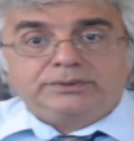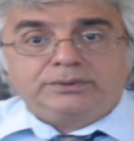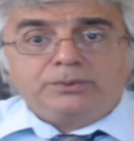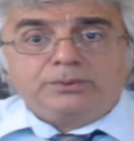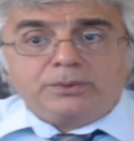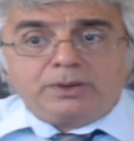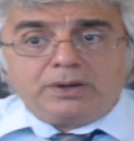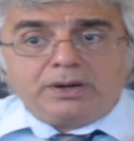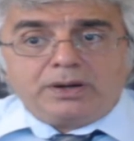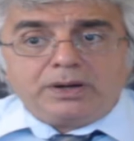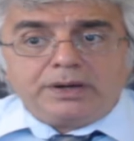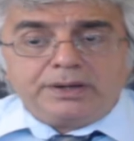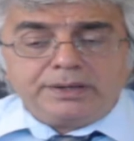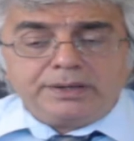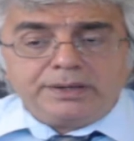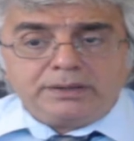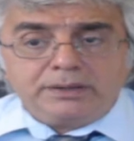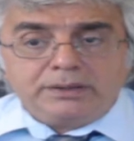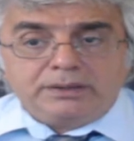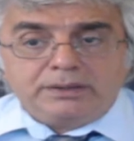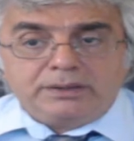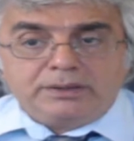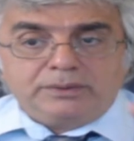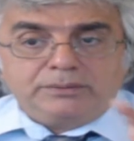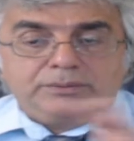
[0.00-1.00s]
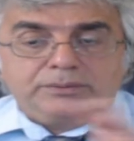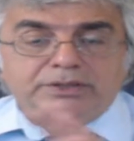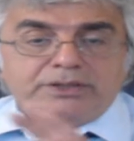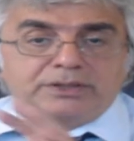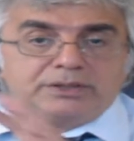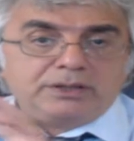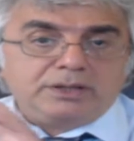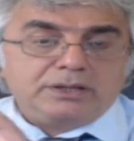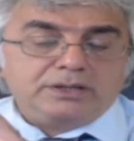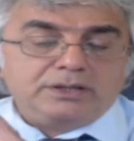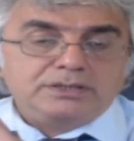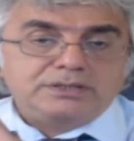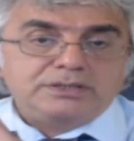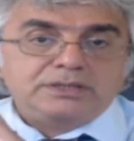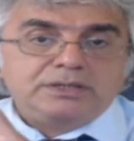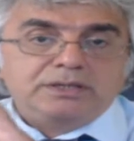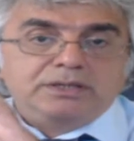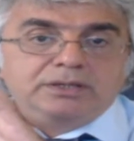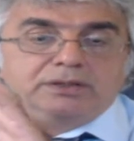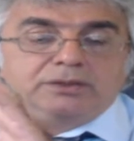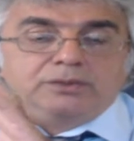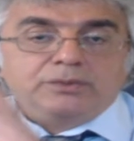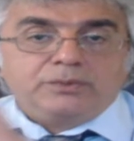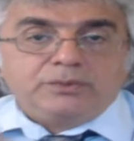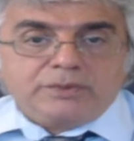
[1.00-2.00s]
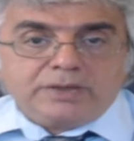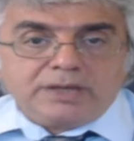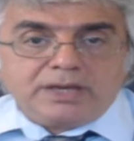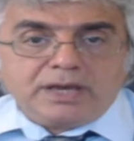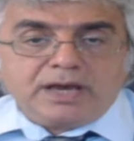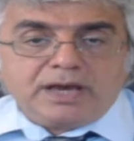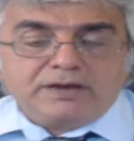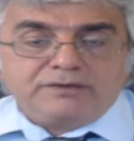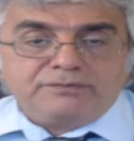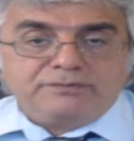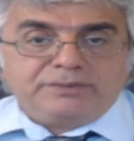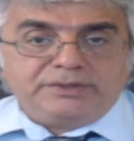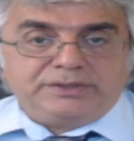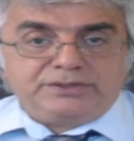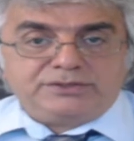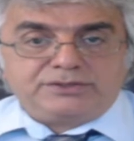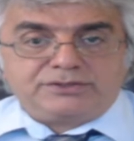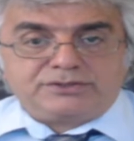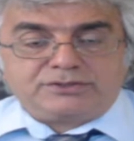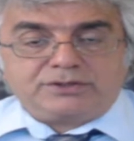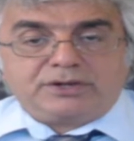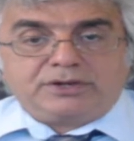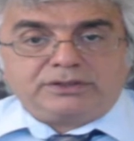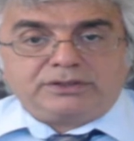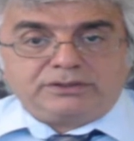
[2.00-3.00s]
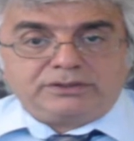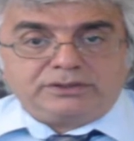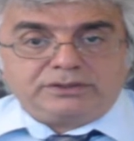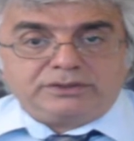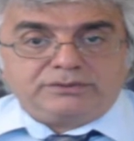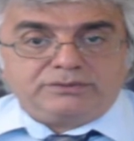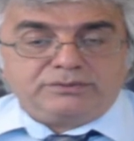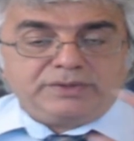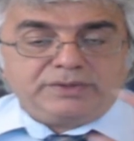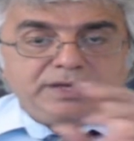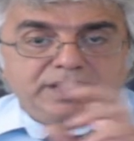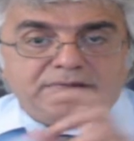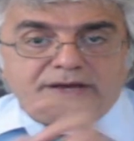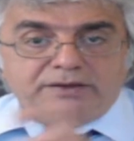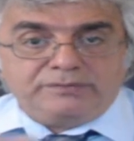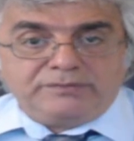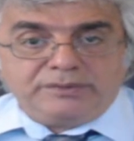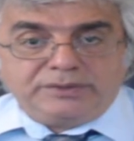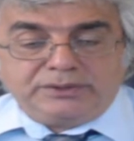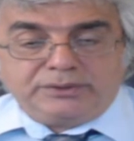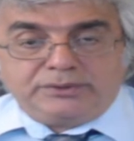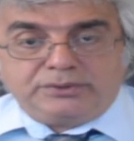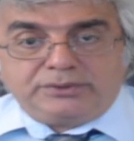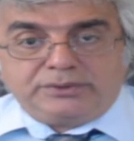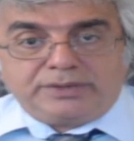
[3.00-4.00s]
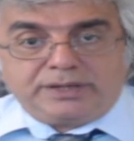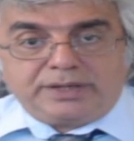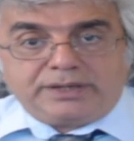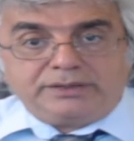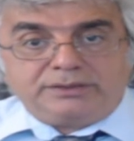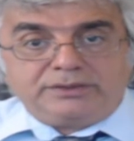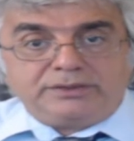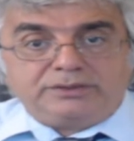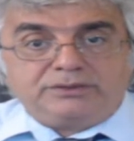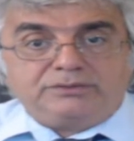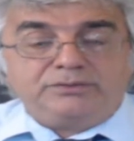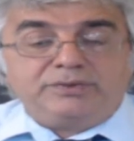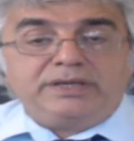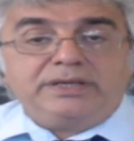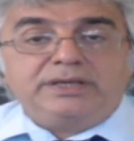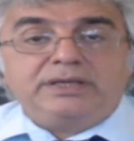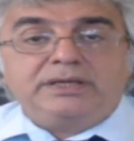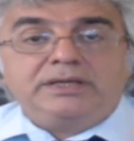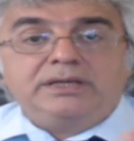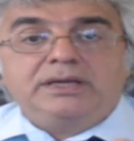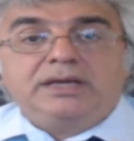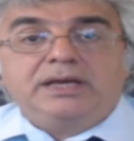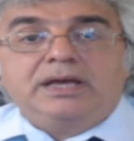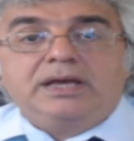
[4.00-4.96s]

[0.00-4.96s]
Why? Because we have been instructed, we have been educated, we